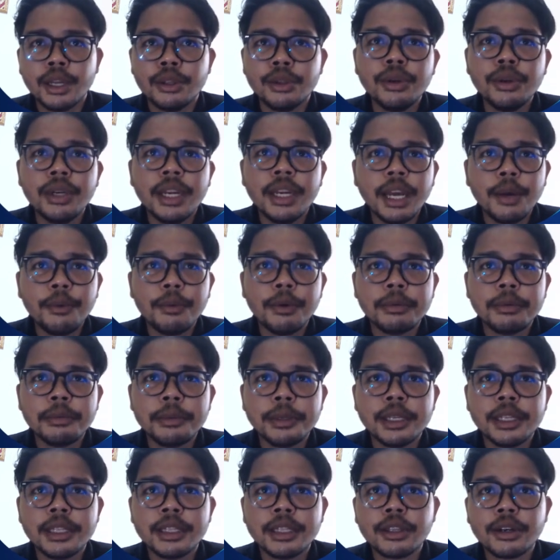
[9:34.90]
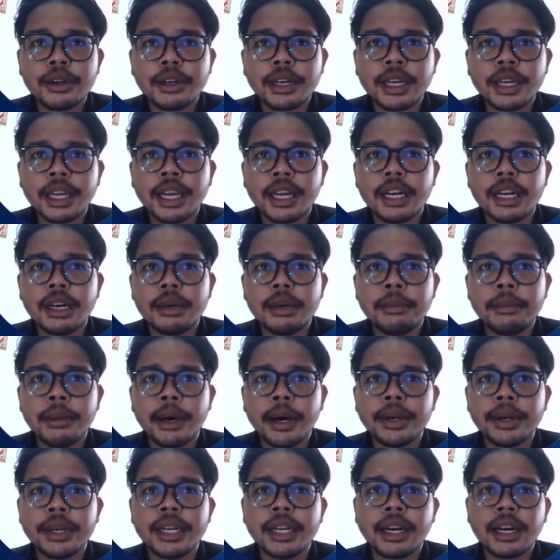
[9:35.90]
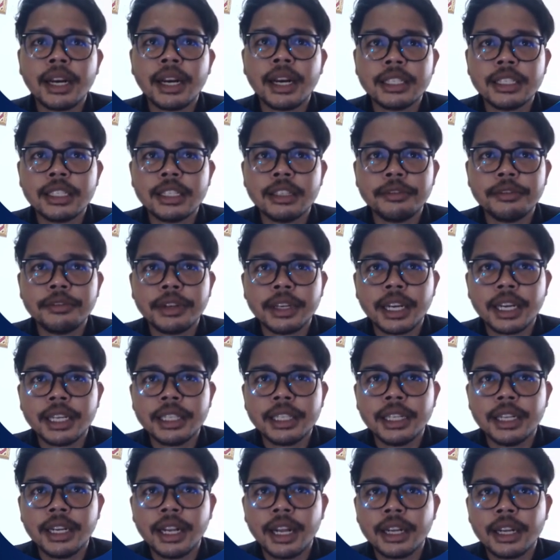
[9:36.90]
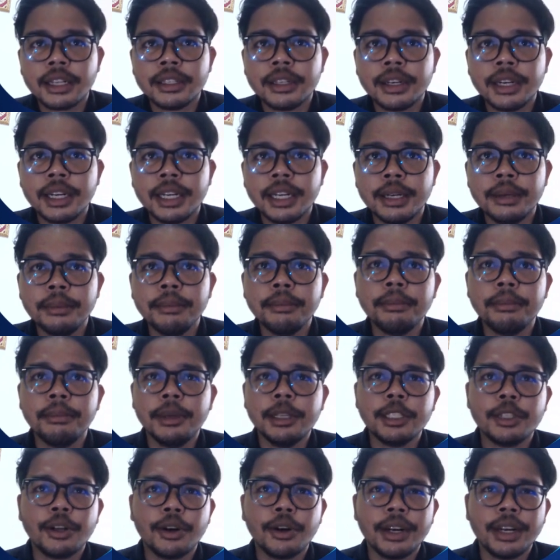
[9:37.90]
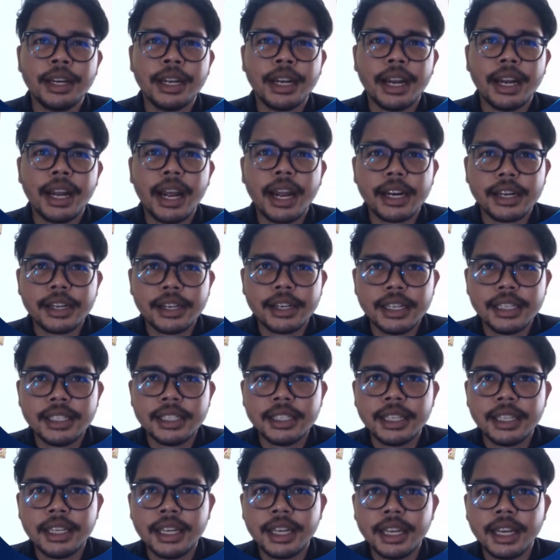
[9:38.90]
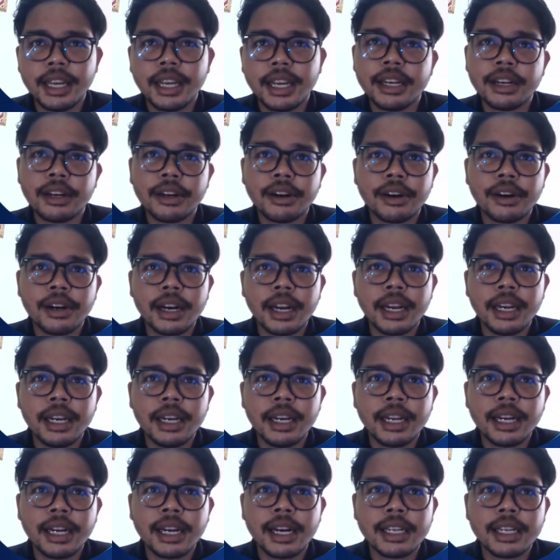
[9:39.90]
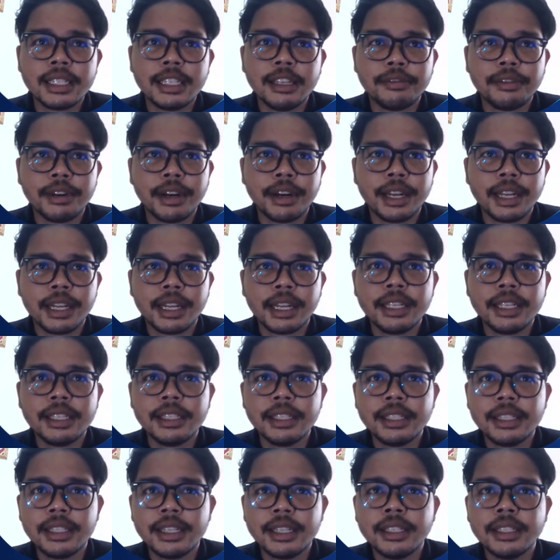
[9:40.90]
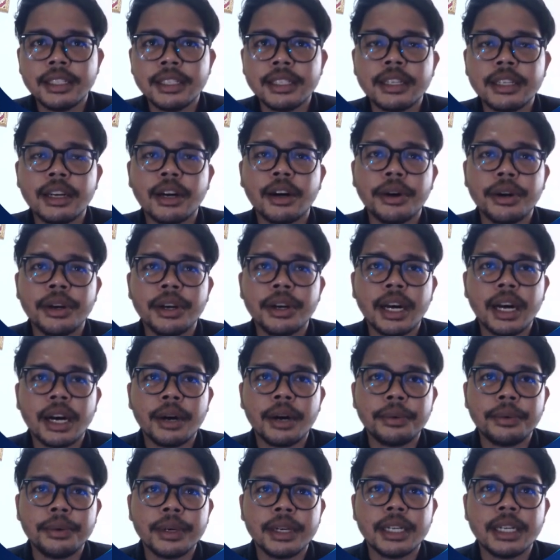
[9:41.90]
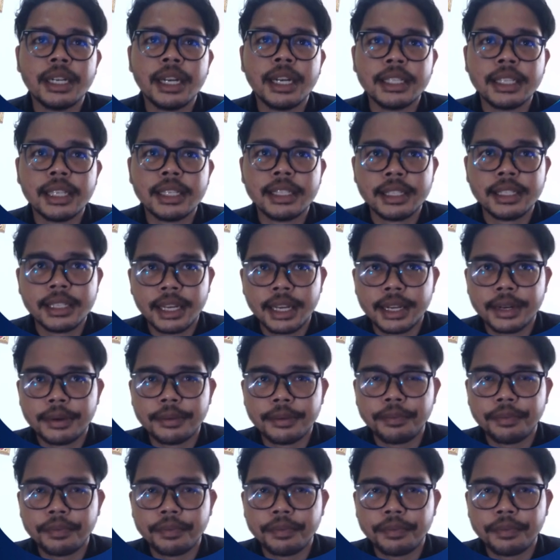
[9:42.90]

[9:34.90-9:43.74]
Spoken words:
Today we'll be talking about the classification algorithm based on the accuracy in correctly classifying instance on our dataset.